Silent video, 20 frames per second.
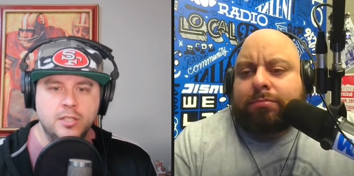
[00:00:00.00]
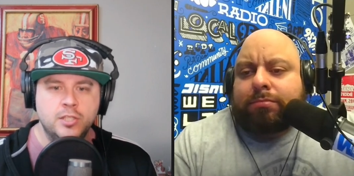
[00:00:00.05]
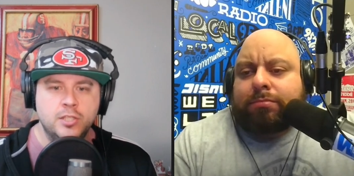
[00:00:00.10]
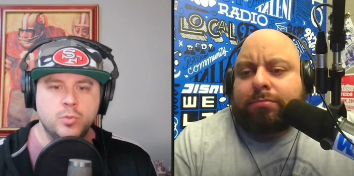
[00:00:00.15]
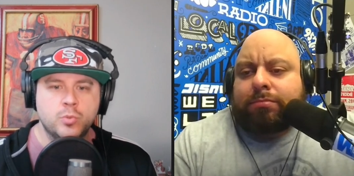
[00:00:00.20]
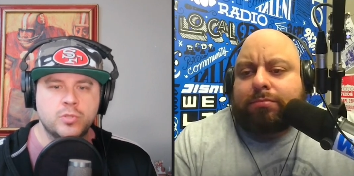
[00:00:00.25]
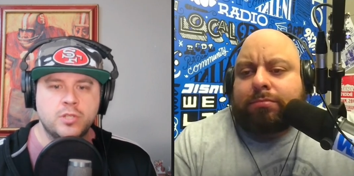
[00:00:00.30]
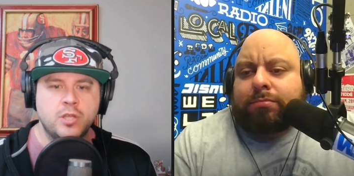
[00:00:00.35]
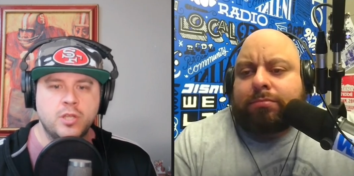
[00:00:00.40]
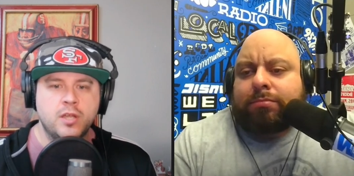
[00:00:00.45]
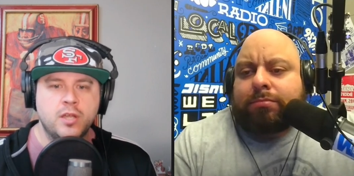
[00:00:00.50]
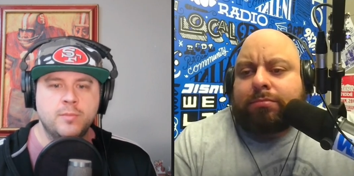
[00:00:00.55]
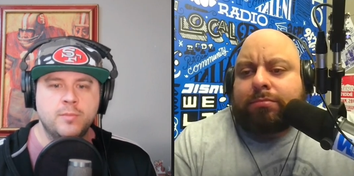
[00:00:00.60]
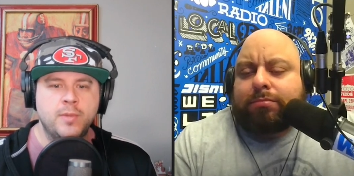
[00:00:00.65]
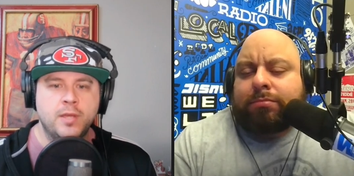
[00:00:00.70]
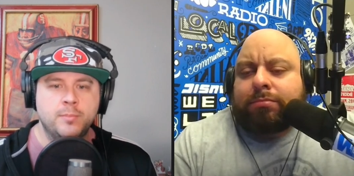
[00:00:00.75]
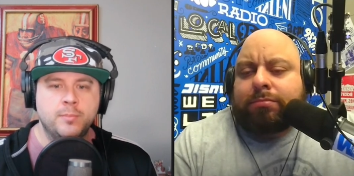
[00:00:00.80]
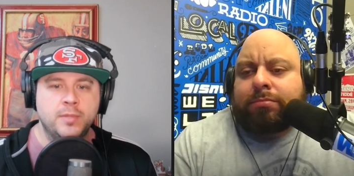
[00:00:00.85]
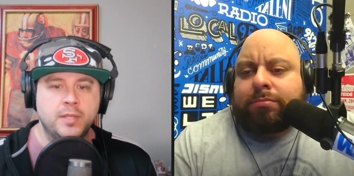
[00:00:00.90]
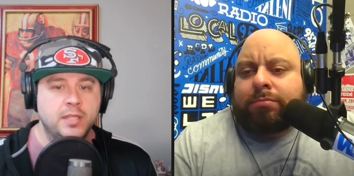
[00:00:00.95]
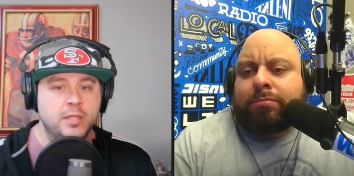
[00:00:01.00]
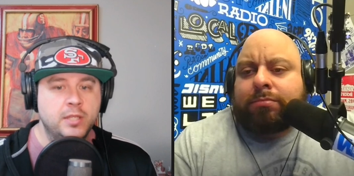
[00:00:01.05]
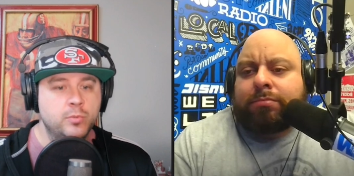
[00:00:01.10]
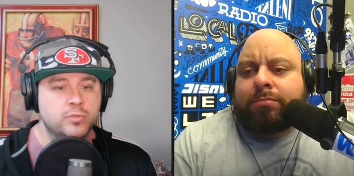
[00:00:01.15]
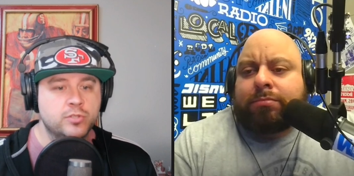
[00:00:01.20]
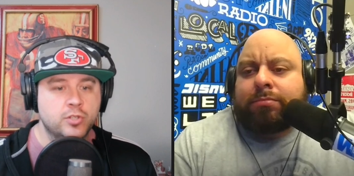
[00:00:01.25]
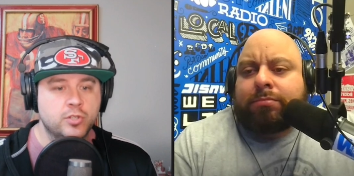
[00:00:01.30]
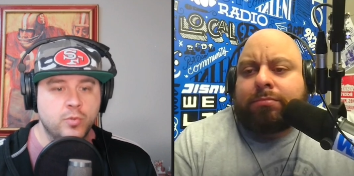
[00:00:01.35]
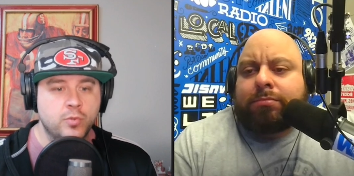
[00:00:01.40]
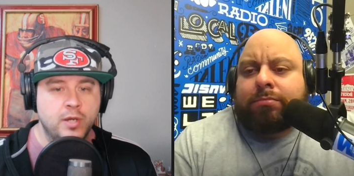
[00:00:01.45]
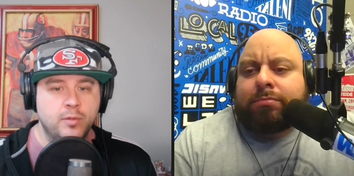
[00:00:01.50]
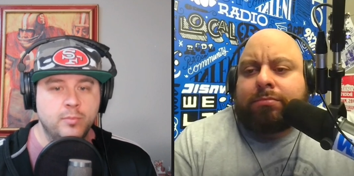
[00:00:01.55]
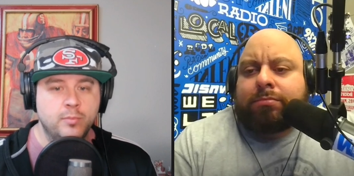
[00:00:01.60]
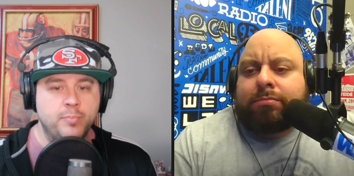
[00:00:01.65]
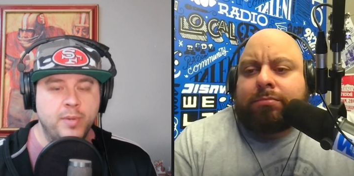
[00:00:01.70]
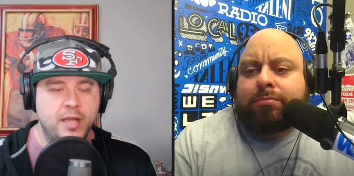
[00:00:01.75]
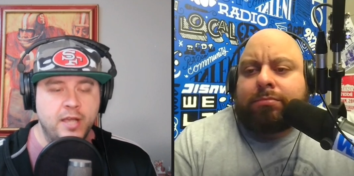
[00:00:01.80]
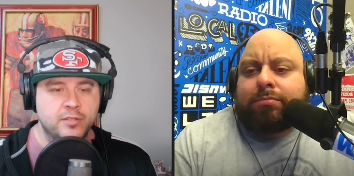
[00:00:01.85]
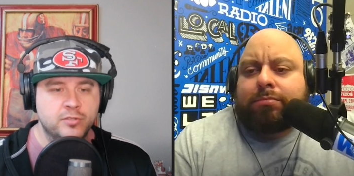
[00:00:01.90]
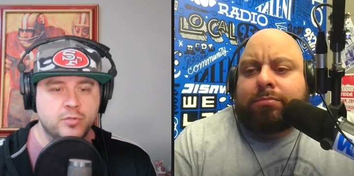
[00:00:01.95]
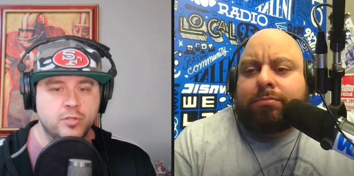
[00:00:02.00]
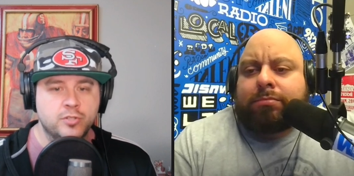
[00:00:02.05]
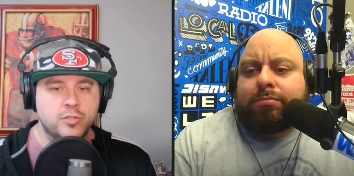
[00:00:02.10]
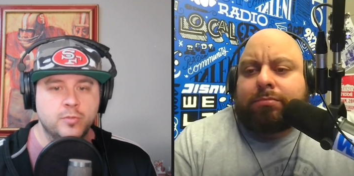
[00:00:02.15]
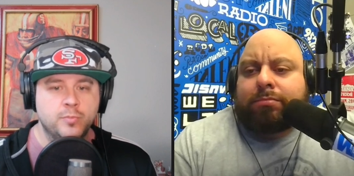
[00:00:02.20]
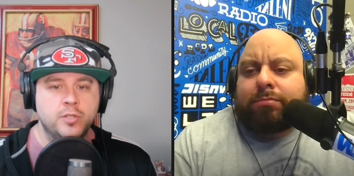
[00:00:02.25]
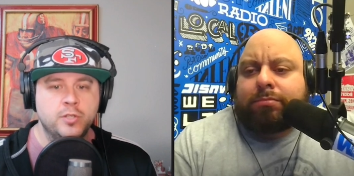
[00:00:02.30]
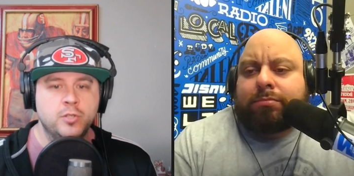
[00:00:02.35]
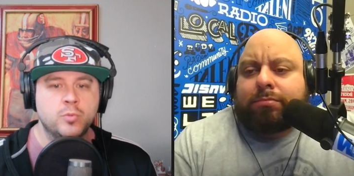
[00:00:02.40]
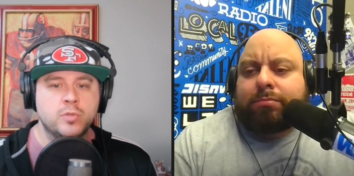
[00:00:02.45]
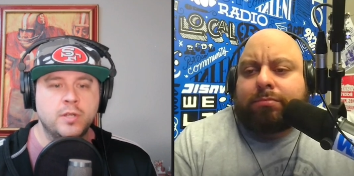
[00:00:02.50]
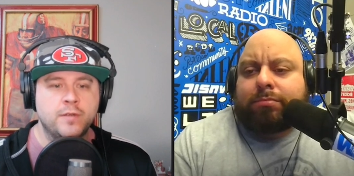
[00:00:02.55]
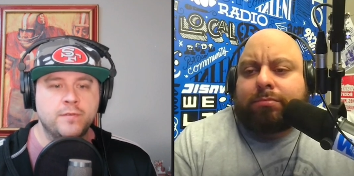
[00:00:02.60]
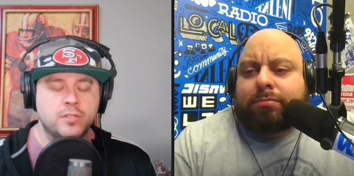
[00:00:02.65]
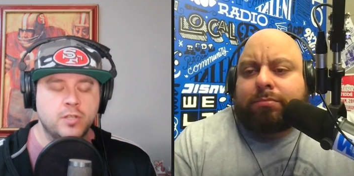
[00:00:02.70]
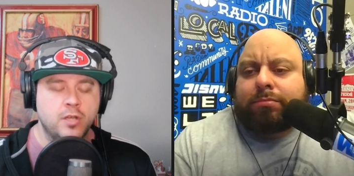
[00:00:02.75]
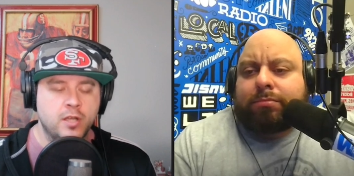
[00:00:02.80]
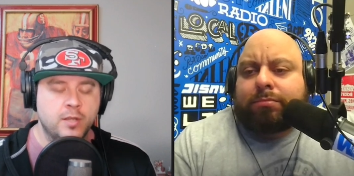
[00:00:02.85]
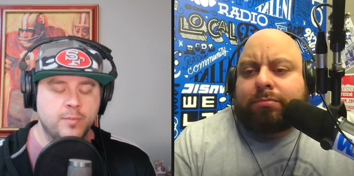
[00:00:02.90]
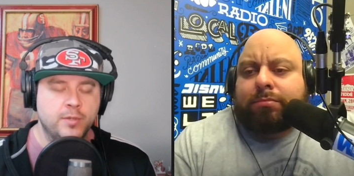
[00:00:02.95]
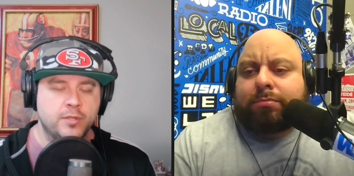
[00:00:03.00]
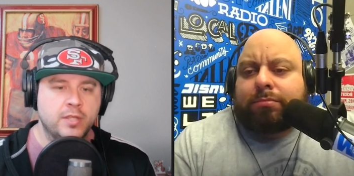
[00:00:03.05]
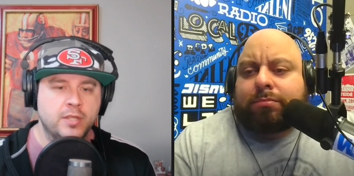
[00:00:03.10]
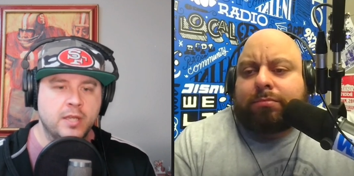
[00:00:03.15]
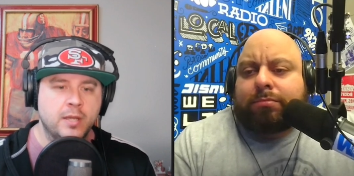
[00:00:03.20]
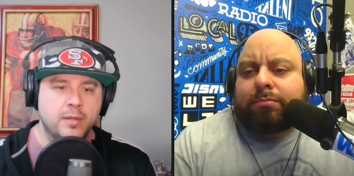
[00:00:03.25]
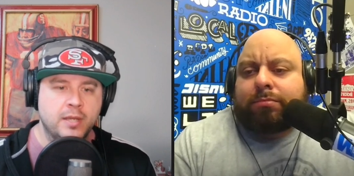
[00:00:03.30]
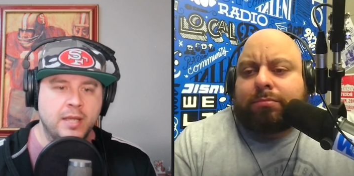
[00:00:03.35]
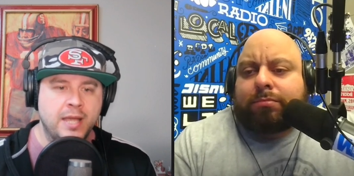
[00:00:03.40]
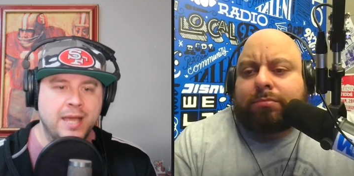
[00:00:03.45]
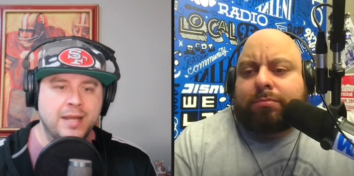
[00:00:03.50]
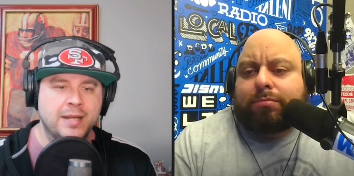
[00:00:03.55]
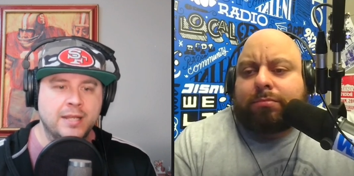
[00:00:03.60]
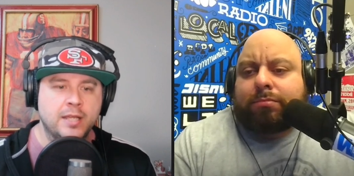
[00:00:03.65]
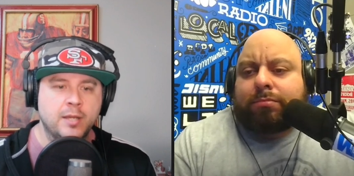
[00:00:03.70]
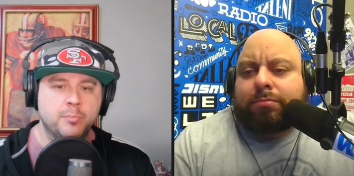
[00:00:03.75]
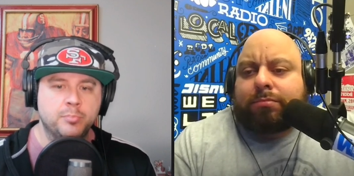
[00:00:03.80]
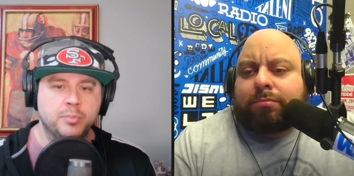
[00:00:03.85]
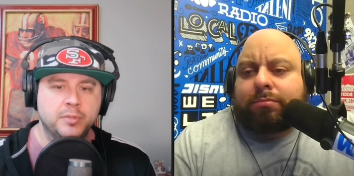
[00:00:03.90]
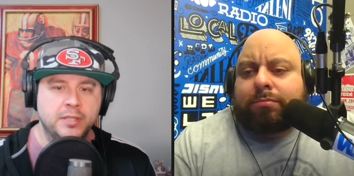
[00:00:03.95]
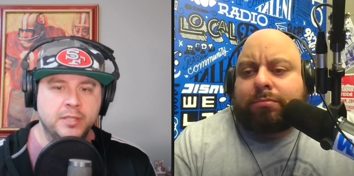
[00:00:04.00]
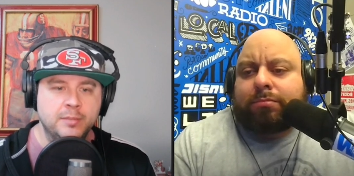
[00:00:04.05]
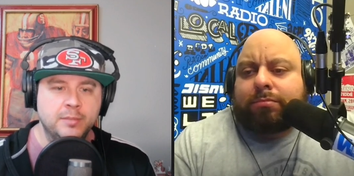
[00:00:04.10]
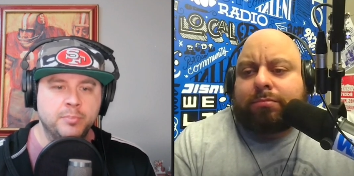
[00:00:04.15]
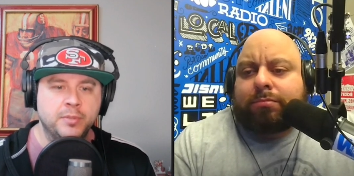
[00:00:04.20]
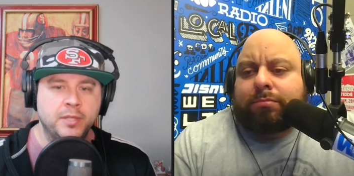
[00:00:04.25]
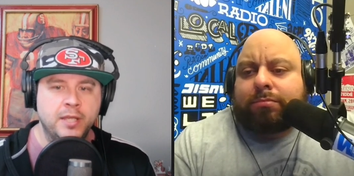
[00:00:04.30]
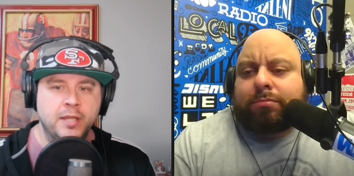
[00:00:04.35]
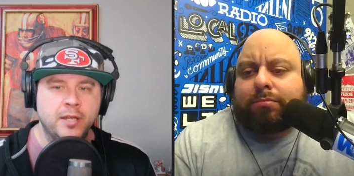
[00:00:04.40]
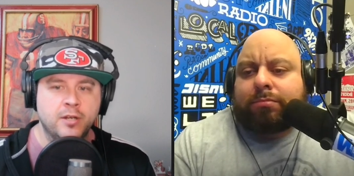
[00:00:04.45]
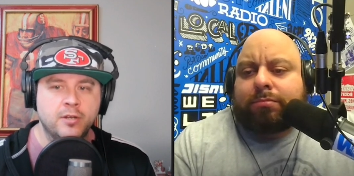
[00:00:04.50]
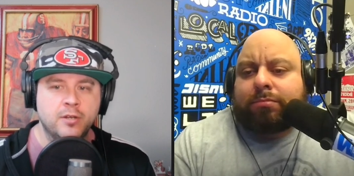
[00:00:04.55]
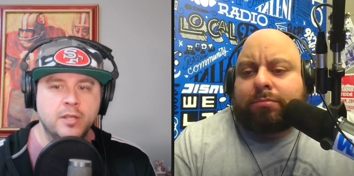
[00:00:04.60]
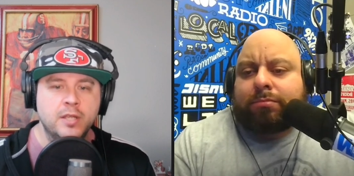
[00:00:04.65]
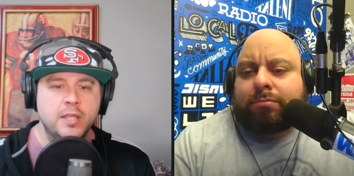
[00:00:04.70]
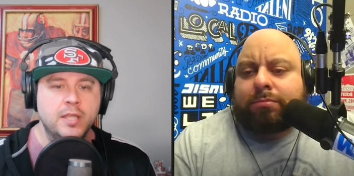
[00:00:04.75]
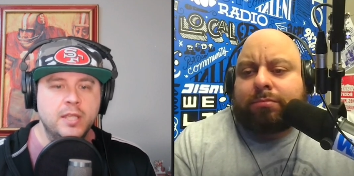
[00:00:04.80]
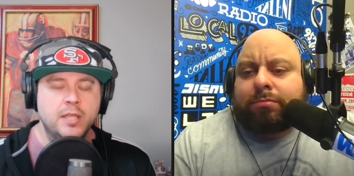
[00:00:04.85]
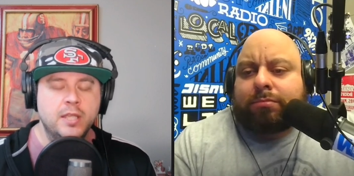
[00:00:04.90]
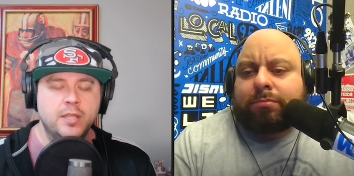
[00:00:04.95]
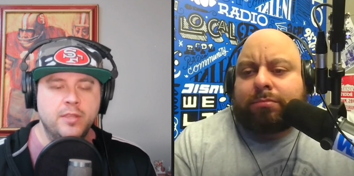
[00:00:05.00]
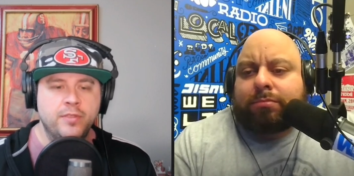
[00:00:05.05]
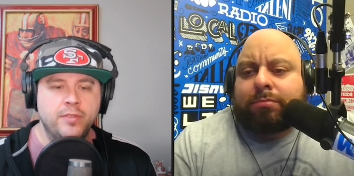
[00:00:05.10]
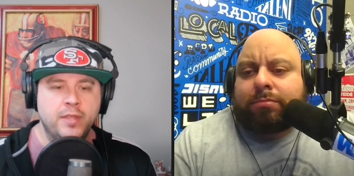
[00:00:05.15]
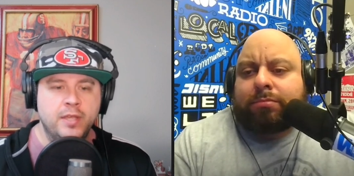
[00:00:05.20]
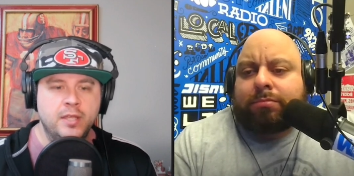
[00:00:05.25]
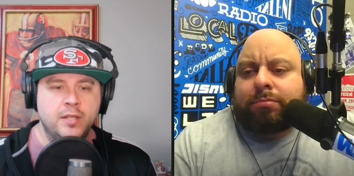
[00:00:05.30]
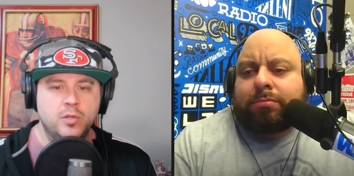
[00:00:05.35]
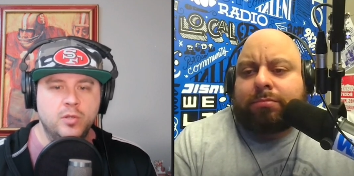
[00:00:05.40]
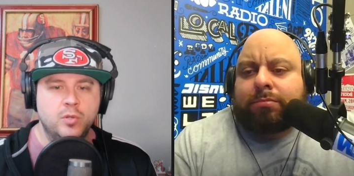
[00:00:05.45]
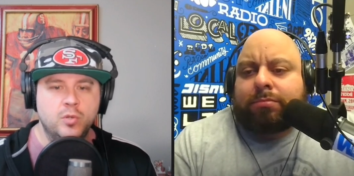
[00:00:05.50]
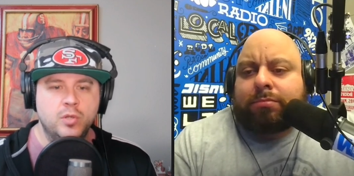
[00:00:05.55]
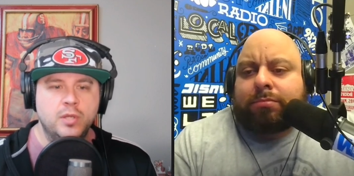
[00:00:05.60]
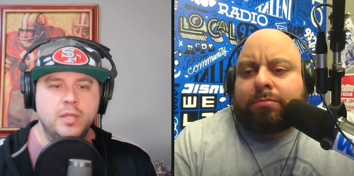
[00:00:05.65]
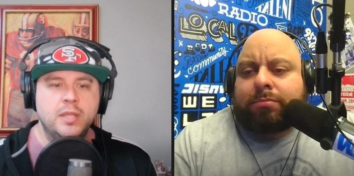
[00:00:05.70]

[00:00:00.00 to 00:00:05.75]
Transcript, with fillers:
Speaker 1: You were talking about him like he was a great pass rusher, but you were never talking about the com- kind of complete player that